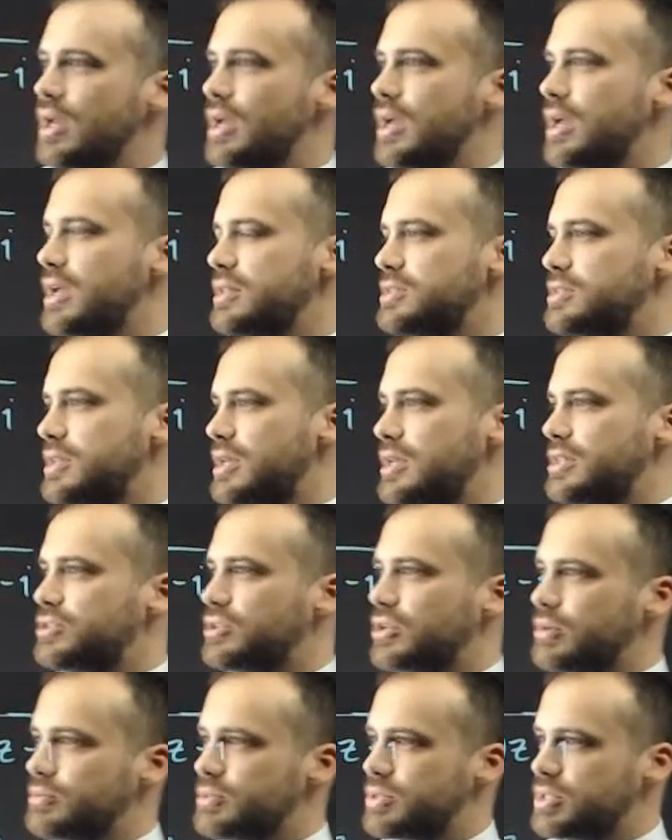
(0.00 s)
And z
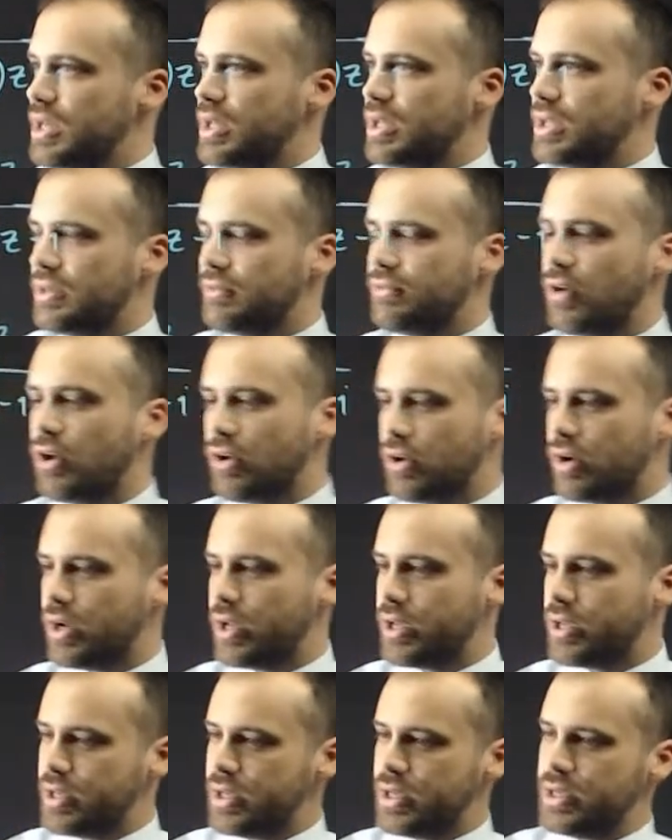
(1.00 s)
times negative
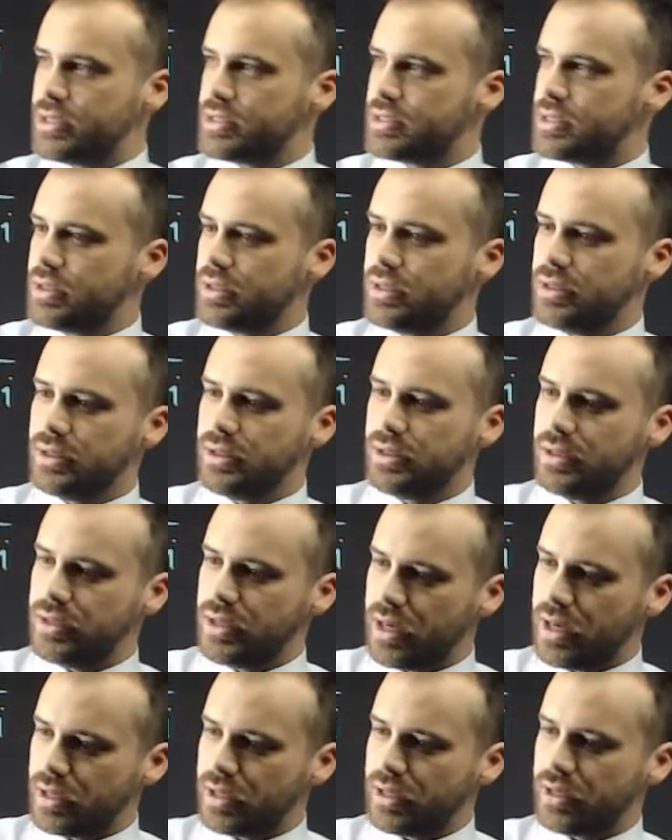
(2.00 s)
I is
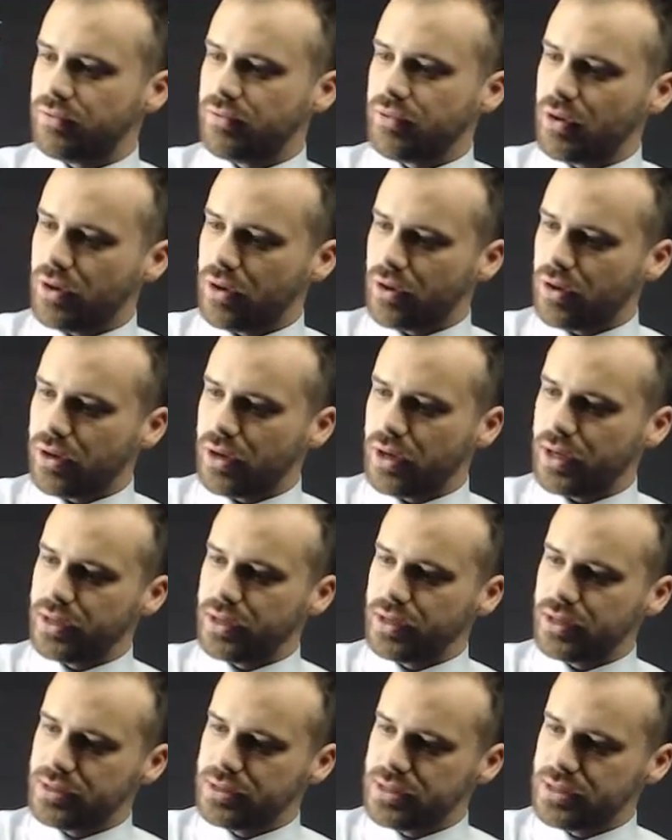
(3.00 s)
negative
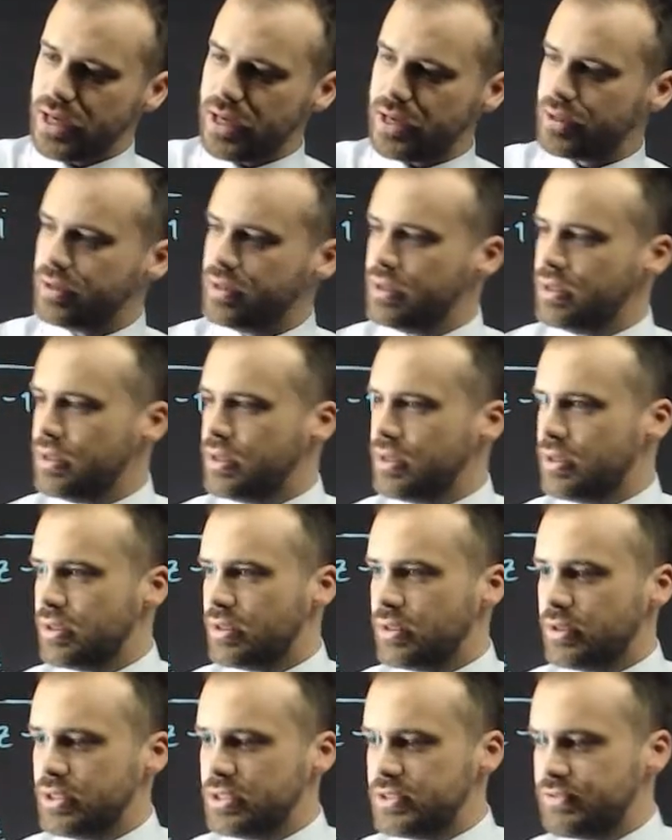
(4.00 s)
iz.
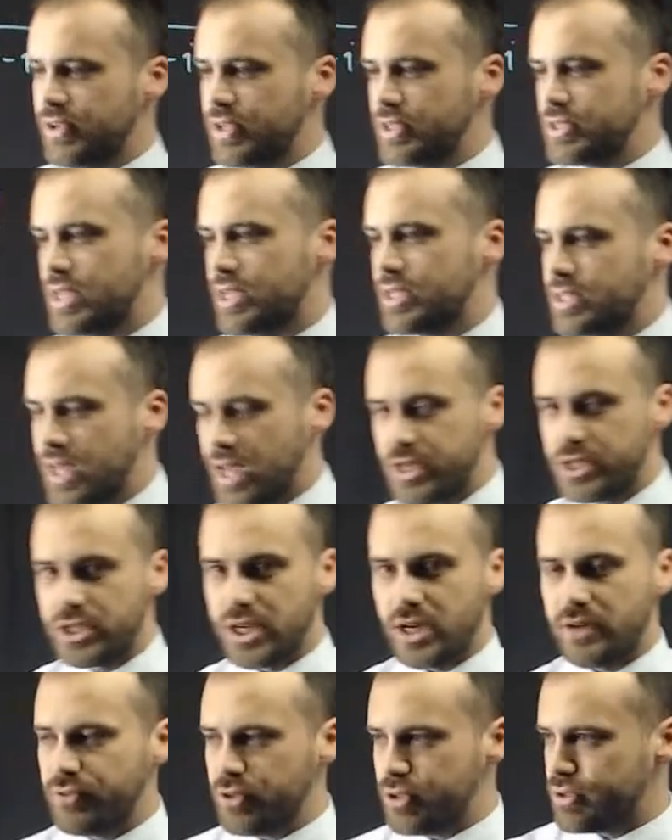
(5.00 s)
This feels like
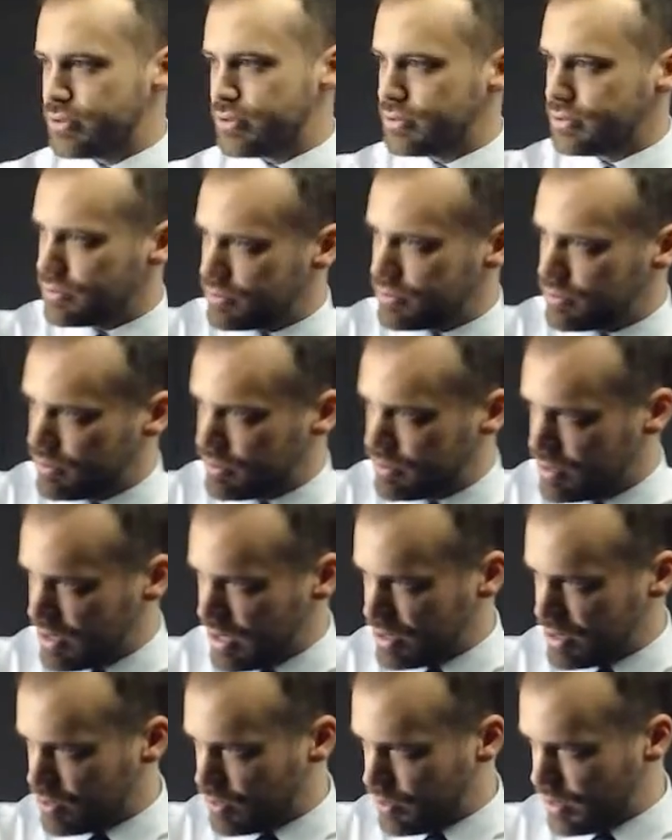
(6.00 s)
deja vu.
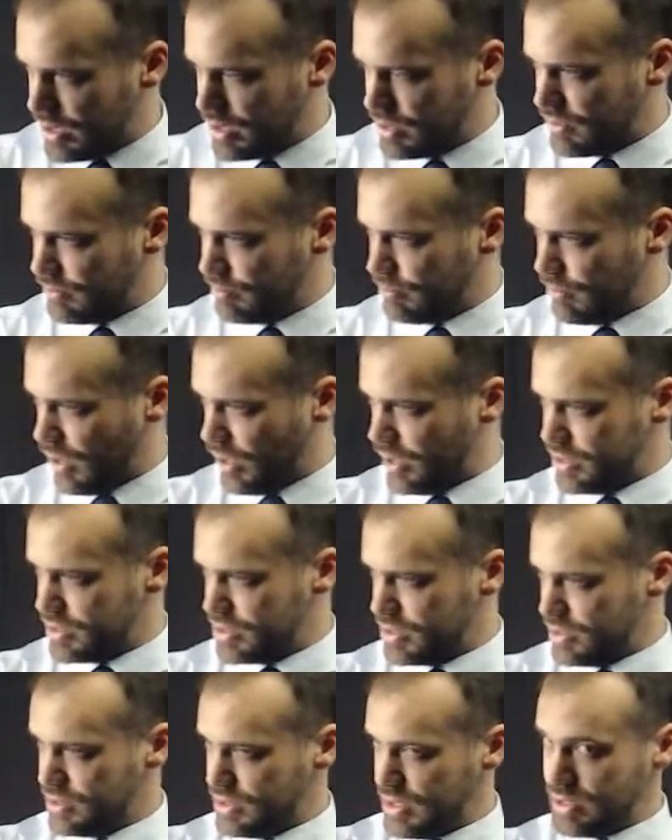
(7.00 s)
Z squared
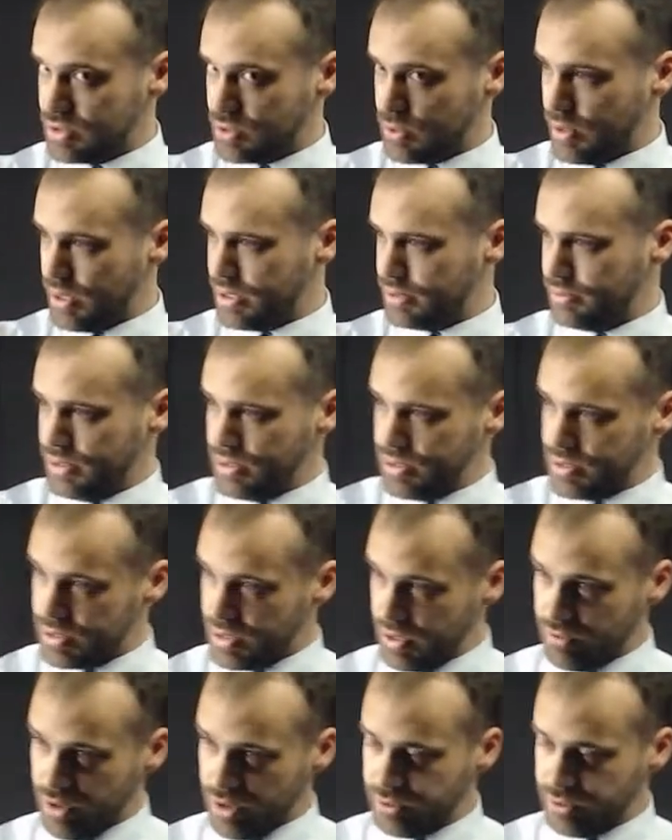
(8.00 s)
minus z squared is
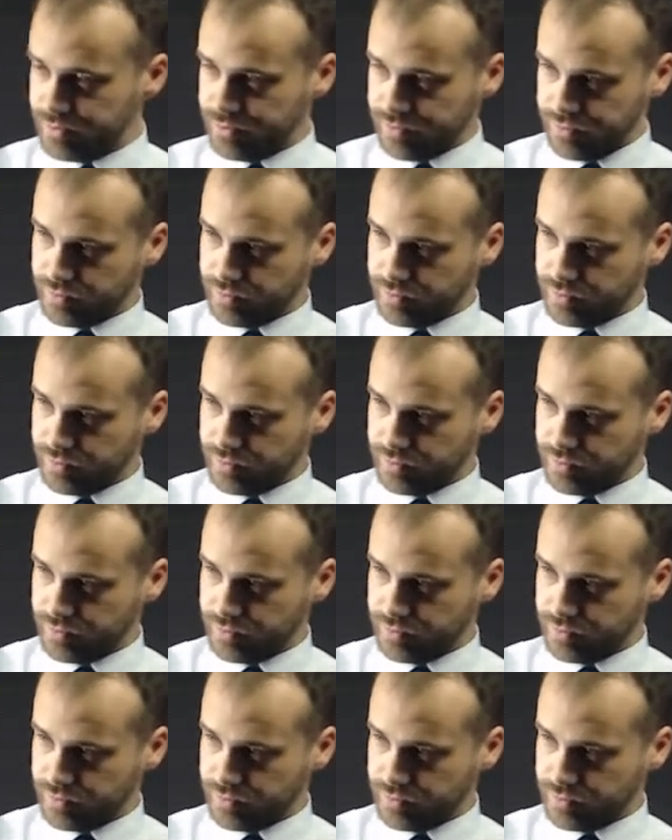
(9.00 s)
0.